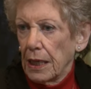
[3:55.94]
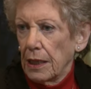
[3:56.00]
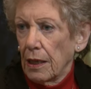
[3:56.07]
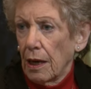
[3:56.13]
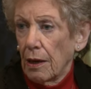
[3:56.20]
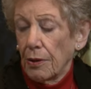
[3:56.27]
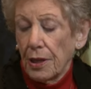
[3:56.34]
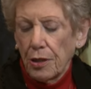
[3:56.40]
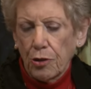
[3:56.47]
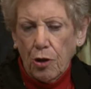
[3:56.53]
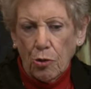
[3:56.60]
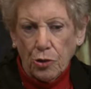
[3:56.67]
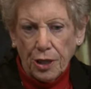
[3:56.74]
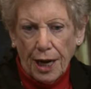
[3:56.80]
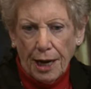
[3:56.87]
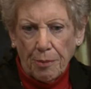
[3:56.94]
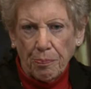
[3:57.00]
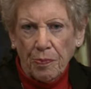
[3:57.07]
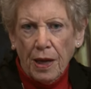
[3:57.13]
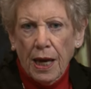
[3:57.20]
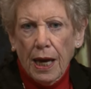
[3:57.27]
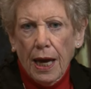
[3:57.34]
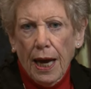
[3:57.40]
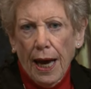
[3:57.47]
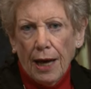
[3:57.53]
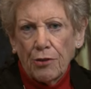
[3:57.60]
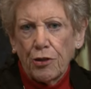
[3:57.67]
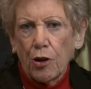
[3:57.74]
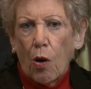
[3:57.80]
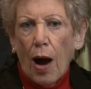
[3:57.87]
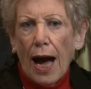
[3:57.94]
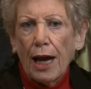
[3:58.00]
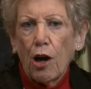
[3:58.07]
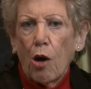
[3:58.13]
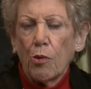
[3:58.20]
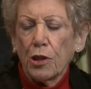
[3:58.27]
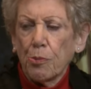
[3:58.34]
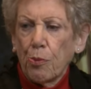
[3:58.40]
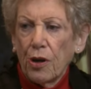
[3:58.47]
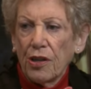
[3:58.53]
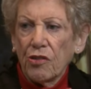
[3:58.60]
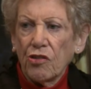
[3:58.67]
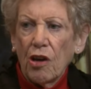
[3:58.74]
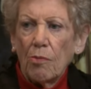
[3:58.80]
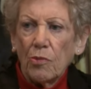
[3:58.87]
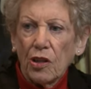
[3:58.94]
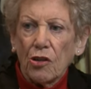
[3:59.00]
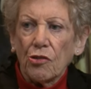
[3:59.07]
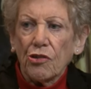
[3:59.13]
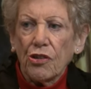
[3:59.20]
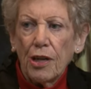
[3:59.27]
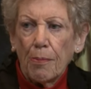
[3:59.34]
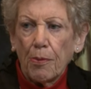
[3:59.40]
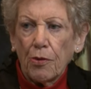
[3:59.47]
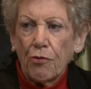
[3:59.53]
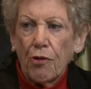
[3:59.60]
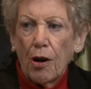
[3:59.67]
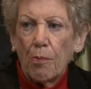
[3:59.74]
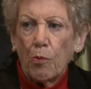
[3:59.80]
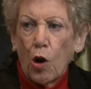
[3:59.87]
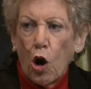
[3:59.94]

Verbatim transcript: E, uh, East Coast time. And so I always bring some little snippet from